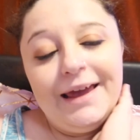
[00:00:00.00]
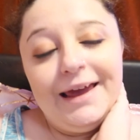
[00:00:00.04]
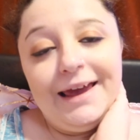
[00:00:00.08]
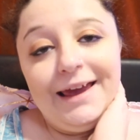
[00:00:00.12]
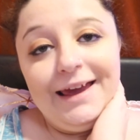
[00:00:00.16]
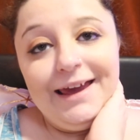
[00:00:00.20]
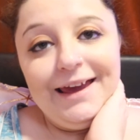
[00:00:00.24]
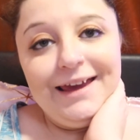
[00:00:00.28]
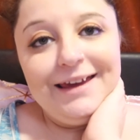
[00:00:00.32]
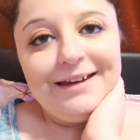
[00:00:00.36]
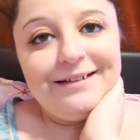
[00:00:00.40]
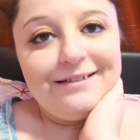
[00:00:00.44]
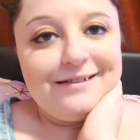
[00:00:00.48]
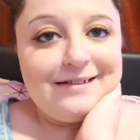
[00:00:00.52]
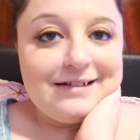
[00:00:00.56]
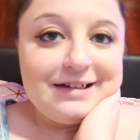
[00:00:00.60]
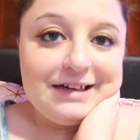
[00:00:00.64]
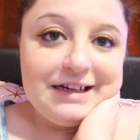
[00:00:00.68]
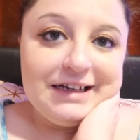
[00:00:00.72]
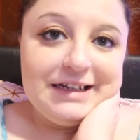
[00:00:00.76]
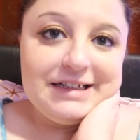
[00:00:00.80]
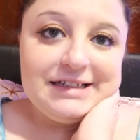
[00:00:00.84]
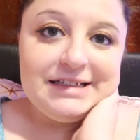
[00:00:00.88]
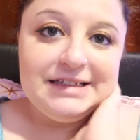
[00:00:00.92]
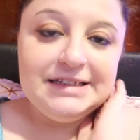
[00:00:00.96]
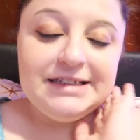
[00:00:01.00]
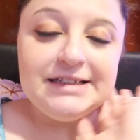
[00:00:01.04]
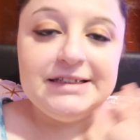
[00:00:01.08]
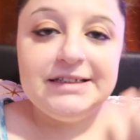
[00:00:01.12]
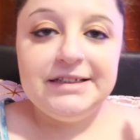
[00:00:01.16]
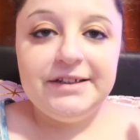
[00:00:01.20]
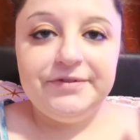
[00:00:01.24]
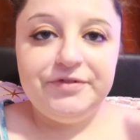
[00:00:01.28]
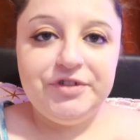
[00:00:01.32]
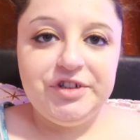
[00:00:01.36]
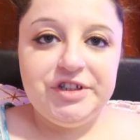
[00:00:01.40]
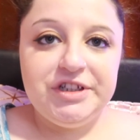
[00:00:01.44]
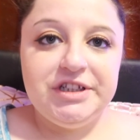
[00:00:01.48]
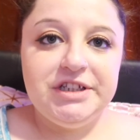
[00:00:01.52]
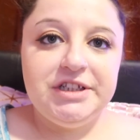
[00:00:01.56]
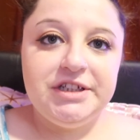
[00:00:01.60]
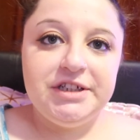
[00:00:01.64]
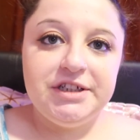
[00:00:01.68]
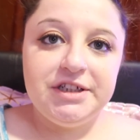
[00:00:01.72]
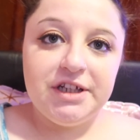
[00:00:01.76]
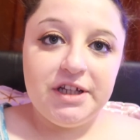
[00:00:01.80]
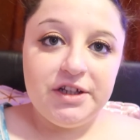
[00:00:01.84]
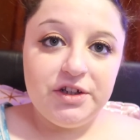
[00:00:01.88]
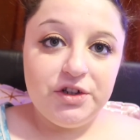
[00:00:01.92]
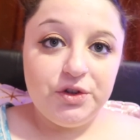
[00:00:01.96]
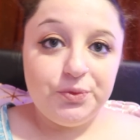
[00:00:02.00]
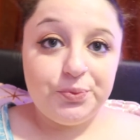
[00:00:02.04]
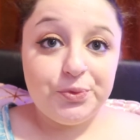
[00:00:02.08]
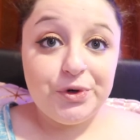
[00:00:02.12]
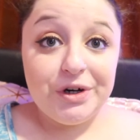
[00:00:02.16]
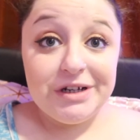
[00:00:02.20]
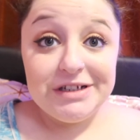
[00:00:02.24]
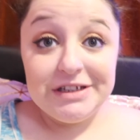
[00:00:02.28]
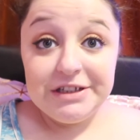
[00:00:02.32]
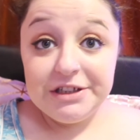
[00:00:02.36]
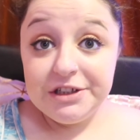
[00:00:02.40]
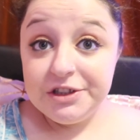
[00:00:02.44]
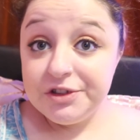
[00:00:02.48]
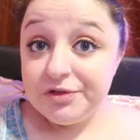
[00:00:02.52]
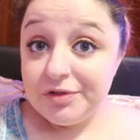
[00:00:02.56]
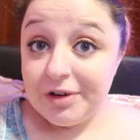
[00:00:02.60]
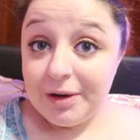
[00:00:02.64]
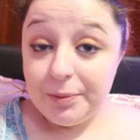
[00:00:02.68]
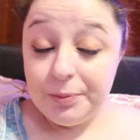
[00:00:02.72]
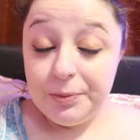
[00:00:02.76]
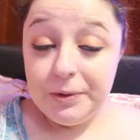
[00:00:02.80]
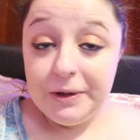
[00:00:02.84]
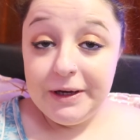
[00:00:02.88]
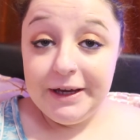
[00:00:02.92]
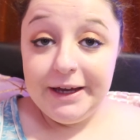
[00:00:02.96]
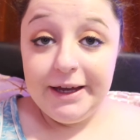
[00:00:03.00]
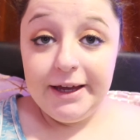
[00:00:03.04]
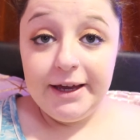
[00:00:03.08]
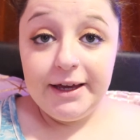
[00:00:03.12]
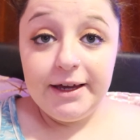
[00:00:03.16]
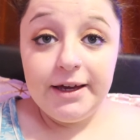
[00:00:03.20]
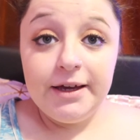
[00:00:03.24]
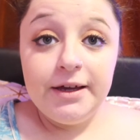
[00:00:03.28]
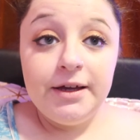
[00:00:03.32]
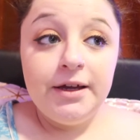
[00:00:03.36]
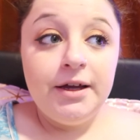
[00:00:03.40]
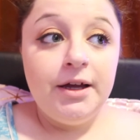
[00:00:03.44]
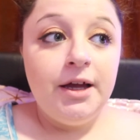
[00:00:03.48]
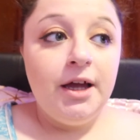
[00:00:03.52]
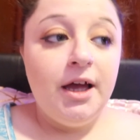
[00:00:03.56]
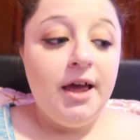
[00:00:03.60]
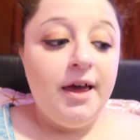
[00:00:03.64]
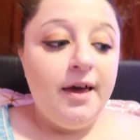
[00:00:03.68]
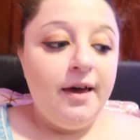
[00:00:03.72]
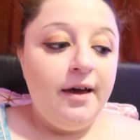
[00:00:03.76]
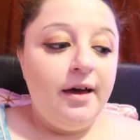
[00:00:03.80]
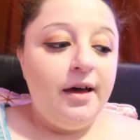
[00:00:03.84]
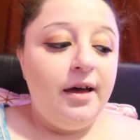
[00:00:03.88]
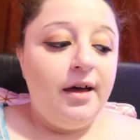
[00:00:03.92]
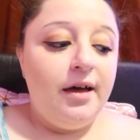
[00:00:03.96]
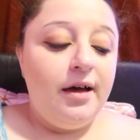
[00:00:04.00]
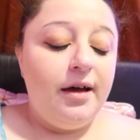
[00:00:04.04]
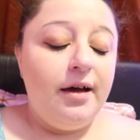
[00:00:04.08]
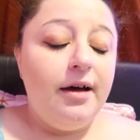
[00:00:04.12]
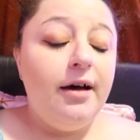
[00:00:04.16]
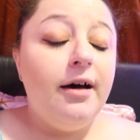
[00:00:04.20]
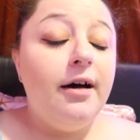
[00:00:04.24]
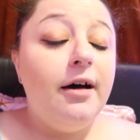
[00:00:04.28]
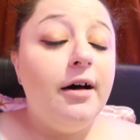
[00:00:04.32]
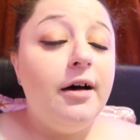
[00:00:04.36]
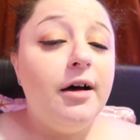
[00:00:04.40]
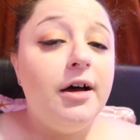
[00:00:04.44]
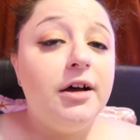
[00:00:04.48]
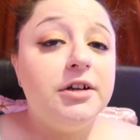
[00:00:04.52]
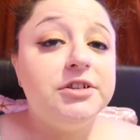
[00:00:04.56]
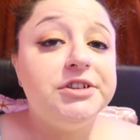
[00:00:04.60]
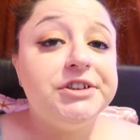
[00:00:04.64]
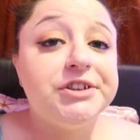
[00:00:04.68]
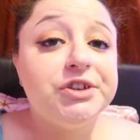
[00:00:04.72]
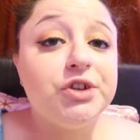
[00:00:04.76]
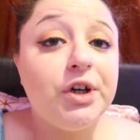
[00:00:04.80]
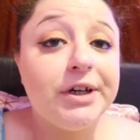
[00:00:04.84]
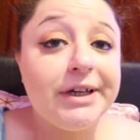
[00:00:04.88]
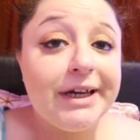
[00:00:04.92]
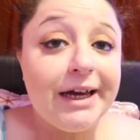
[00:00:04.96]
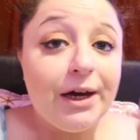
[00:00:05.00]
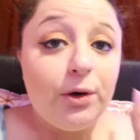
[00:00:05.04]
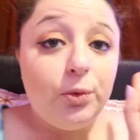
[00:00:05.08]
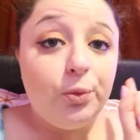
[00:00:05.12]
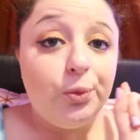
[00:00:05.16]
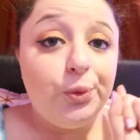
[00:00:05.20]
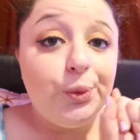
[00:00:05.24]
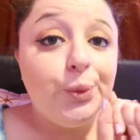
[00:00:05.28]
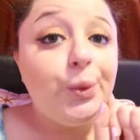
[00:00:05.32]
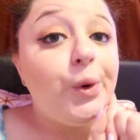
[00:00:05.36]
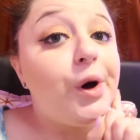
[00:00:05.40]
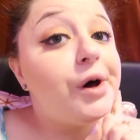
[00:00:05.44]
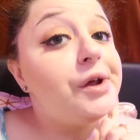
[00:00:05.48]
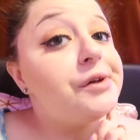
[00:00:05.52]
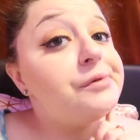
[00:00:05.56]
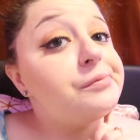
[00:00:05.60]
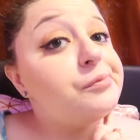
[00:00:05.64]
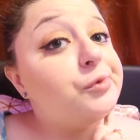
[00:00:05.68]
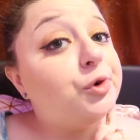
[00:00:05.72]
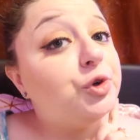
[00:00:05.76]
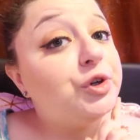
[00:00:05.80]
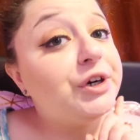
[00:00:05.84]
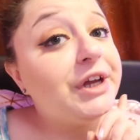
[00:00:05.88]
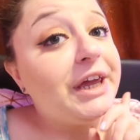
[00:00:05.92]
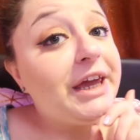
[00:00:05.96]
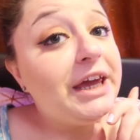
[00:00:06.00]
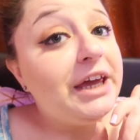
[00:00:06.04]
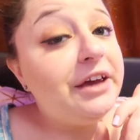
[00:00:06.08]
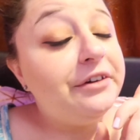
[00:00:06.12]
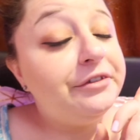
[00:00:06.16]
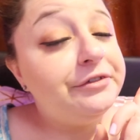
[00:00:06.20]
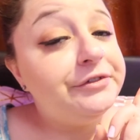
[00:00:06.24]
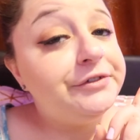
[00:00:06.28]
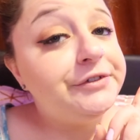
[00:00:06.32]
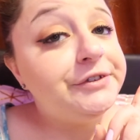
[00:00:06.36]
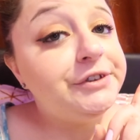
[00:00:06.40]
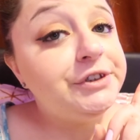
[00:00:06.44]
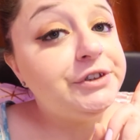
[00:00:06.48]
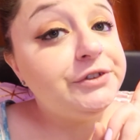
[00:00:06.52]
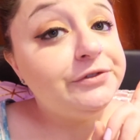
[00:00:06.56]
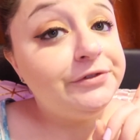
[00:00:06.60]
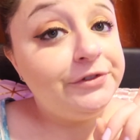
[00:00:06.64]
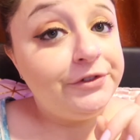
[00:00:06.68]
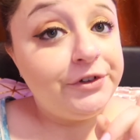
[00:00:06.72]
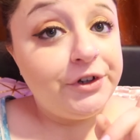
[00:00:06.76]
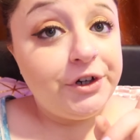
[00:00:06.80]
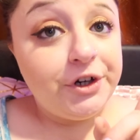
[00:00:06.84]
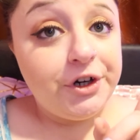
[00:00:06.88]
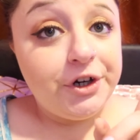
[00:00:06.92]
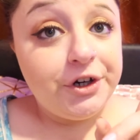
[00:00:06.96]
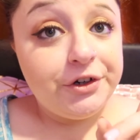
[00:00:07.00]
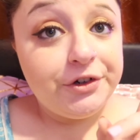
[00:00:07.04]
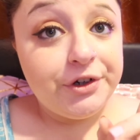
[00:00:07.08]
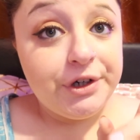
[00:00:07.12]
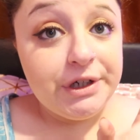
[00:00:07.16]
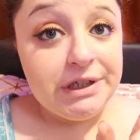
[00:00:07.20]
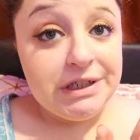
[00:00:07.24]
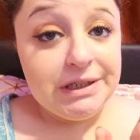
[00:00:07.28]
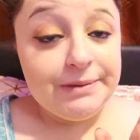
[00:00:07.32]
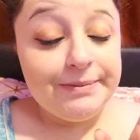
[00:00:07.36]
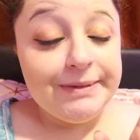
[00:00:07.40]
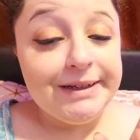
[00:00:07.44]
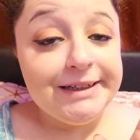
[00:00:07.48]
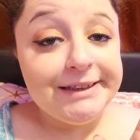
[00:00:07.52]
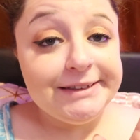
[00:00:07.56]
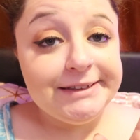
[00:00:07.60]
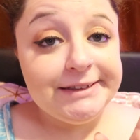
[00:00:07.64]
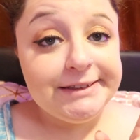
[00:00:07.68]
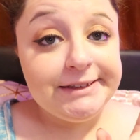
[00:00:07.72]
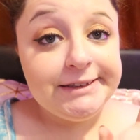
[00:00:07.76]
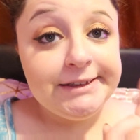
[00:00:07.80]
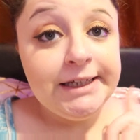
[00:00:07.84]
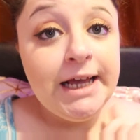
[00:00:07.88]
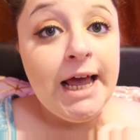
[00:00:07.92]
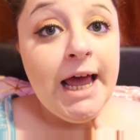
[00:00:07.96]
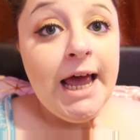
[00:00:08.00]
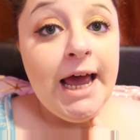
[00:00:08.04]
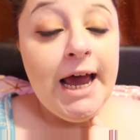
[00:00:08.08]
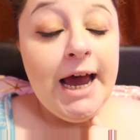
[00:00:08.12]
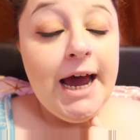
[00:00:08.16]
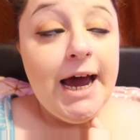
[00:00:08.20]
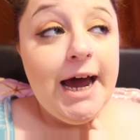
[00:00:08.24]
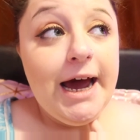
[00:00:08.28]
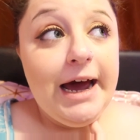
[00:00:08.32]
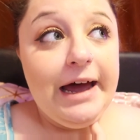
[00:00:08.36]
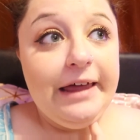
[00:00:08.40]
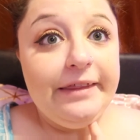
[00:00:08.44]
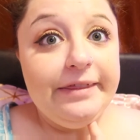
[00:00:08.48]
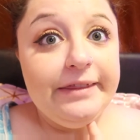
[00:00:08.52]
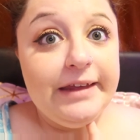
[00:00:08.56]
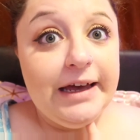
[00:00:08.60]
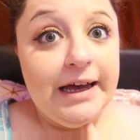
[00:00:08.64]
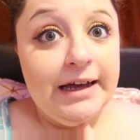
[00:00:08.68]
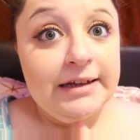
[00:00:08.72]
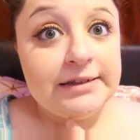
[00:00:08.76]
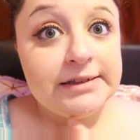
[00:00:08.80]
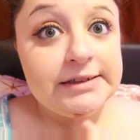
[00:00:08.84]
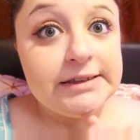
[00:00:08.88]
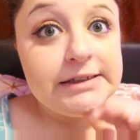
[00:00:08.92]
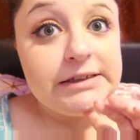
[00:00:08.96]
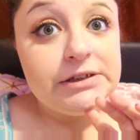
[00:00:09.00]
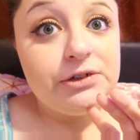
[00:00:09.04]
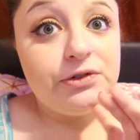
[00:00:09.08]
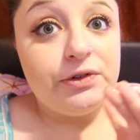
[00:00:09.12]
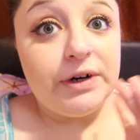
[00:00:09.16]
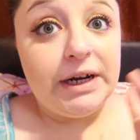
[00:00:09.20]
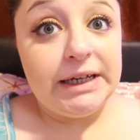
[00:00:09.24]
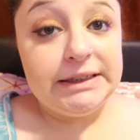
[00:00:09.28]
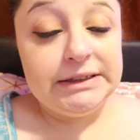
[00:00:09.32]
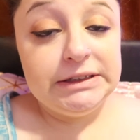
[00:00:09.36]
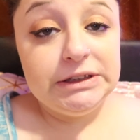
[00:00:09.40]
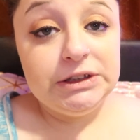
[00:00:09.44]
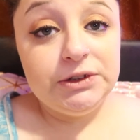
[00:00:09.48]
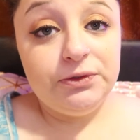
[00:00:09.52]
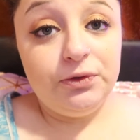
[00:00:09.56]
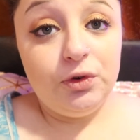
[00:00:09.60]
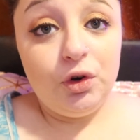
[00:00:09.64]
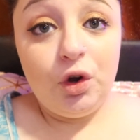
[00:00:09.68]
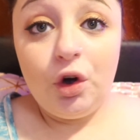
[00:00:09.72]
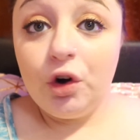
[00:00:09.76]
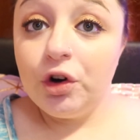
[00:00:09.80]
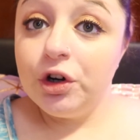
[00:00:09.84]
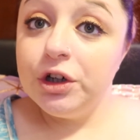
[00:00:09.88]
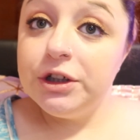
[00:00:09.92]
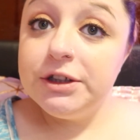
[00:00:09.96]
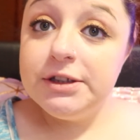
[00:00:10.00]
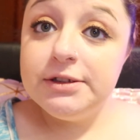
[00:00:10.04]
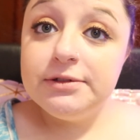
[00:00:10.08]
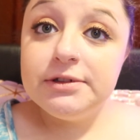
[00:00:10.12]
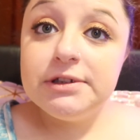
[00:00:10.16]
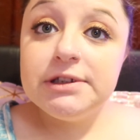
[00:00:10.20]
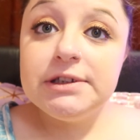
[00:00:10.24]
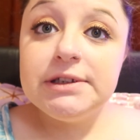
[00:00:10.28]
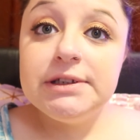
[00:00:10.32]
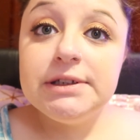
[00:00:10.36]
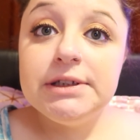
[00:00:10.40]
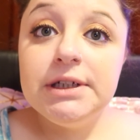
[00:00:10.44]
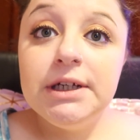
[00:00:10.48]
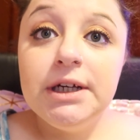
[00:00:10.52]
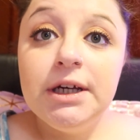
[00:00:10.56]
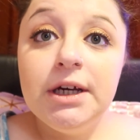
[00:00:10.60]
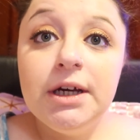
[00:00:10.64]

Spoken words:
Hey guys, I've just done the present wrapping. Just got to get one more gift for Christmas, and that's the rest of Lauren's.